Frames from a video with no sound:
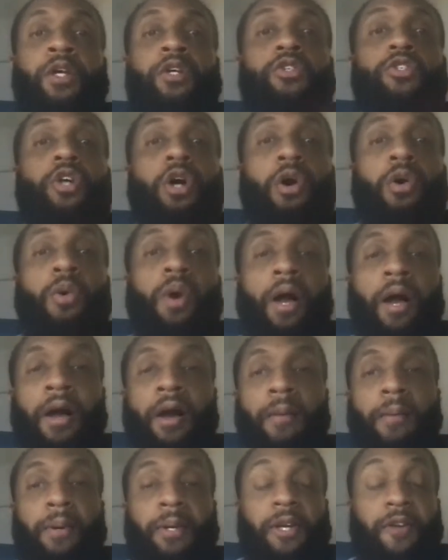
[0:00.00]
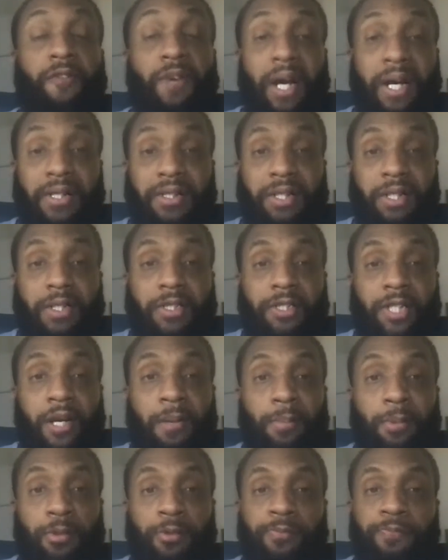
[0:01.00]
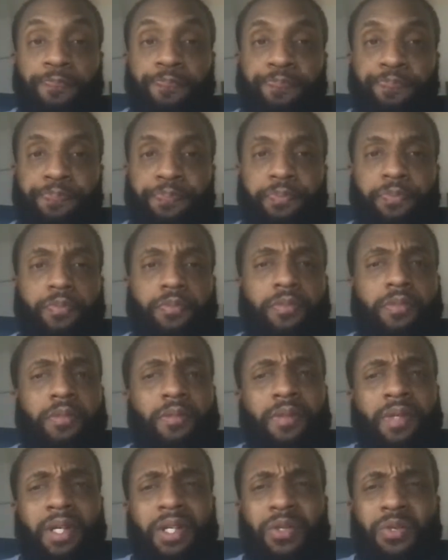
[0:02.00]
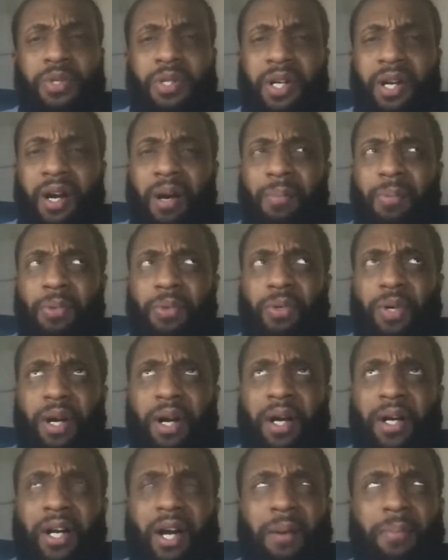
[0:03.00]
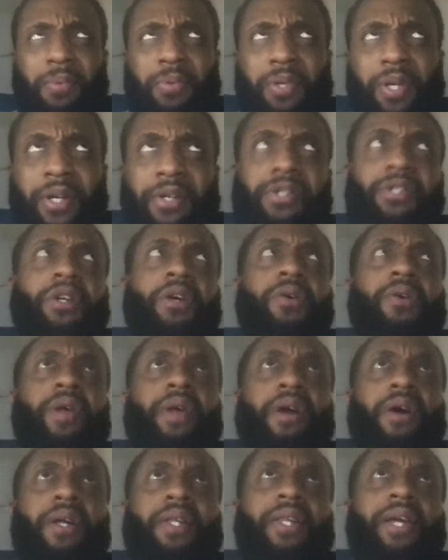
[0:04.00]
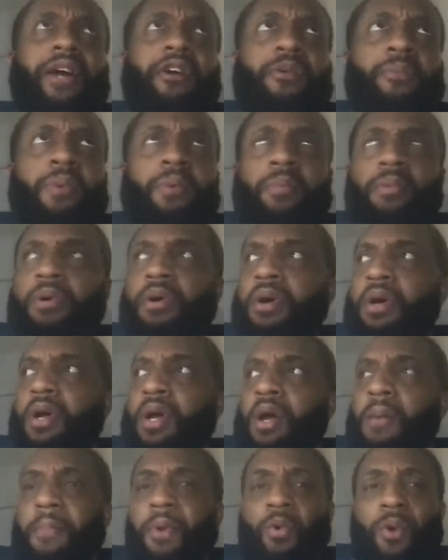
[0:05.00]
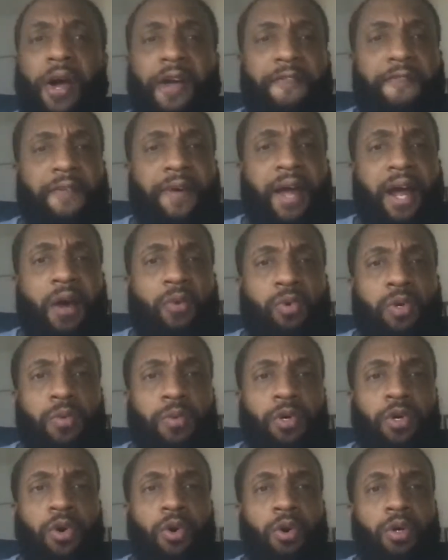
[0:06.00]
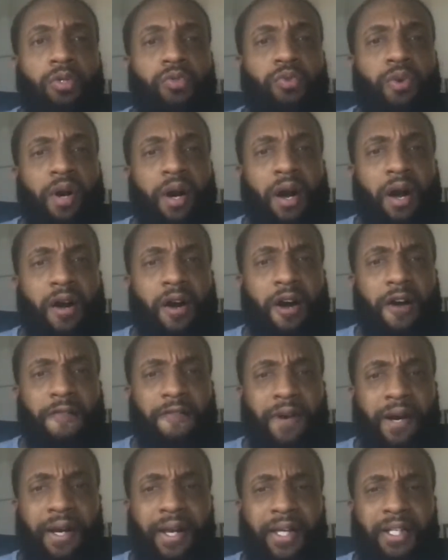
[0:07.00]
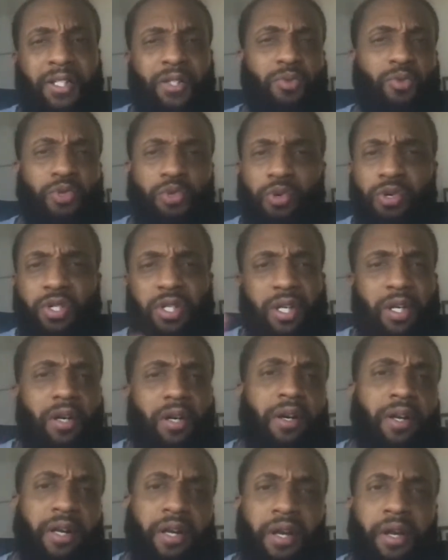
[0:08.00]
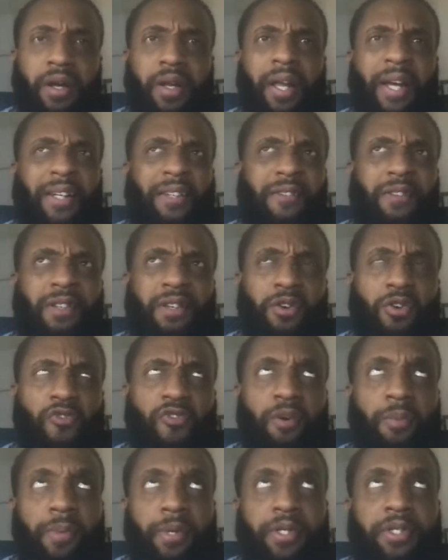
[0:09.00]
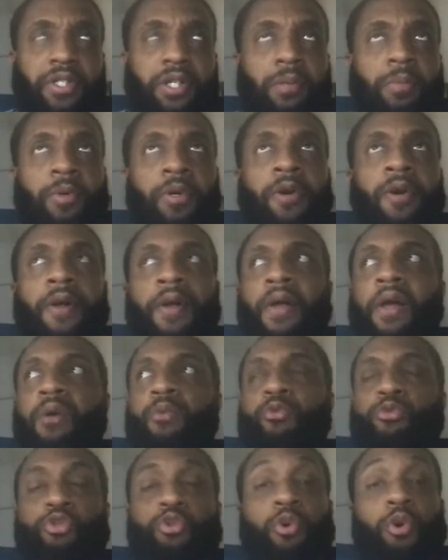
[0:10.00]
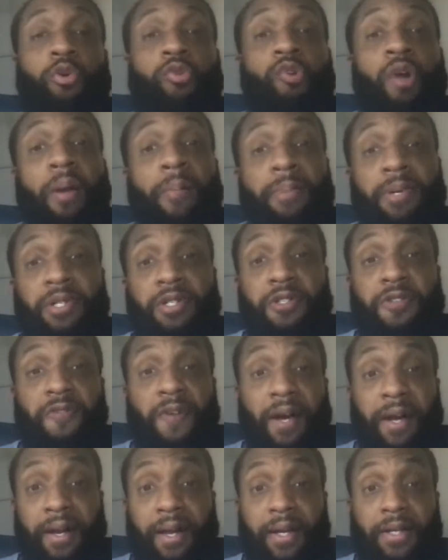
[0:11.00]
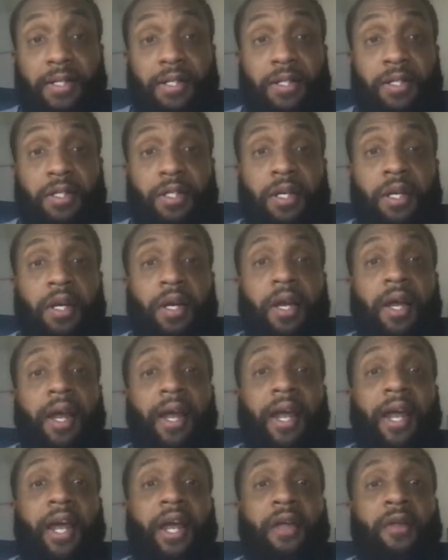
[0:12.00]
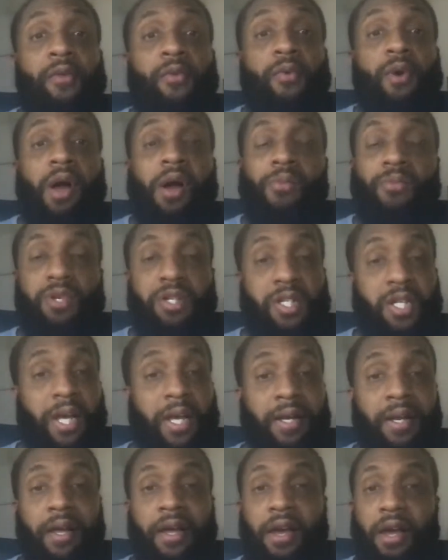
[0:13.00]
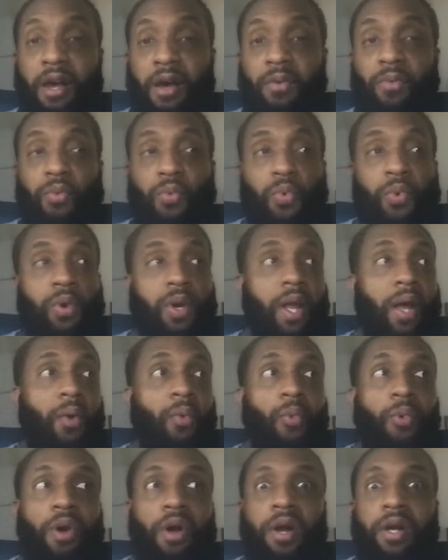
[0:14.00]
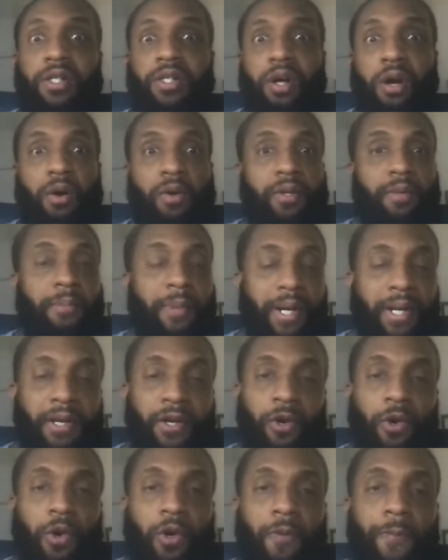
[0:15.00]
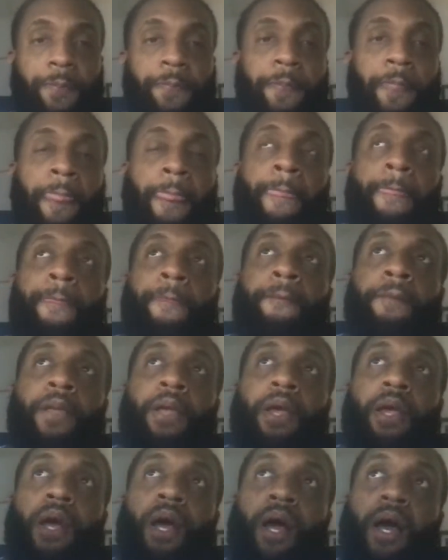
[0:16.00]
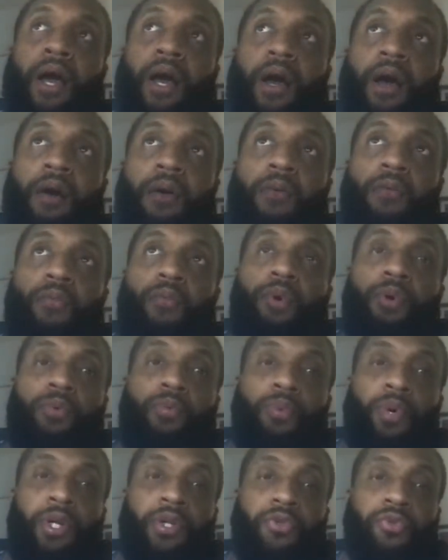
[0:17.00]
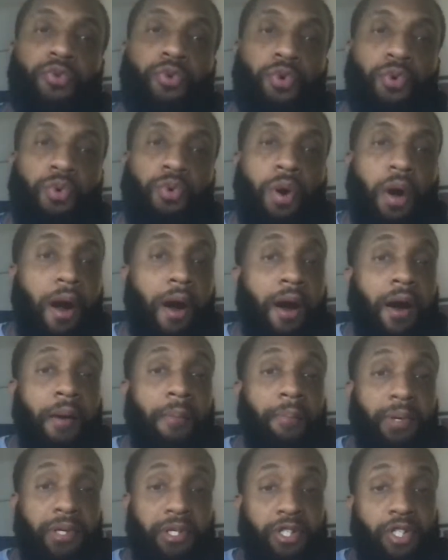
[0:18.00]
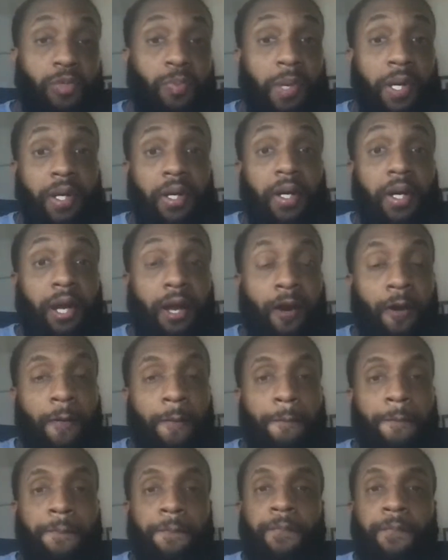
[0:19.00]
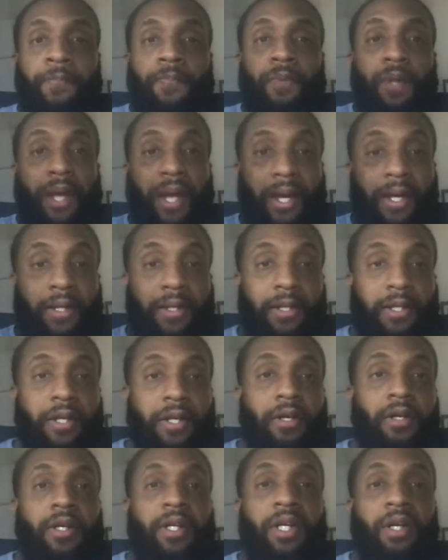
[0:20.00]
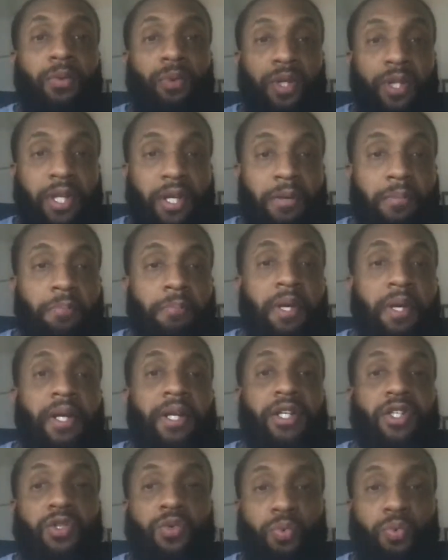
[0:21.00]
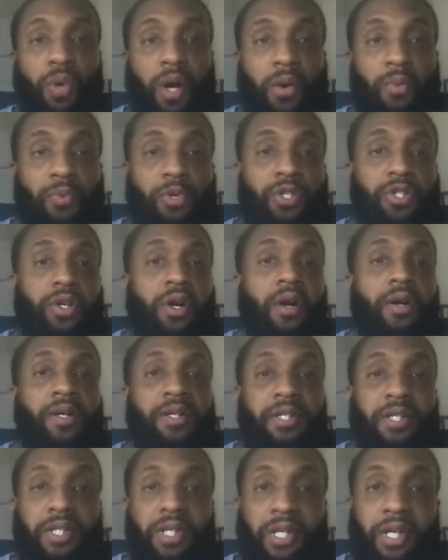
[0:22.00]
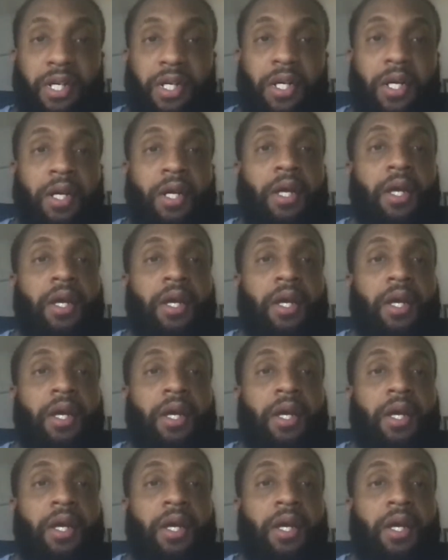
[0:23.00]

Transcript: So, I'll give you guys an example. This was a couple years ago now, I remember. My wife and I, we were going through our finances towards the end of the year, like November, December, was going through our business finances, and, we sat down, we were like, "Where's all the money going?" We went through our business bank account, and literally within minutes, we're starting to see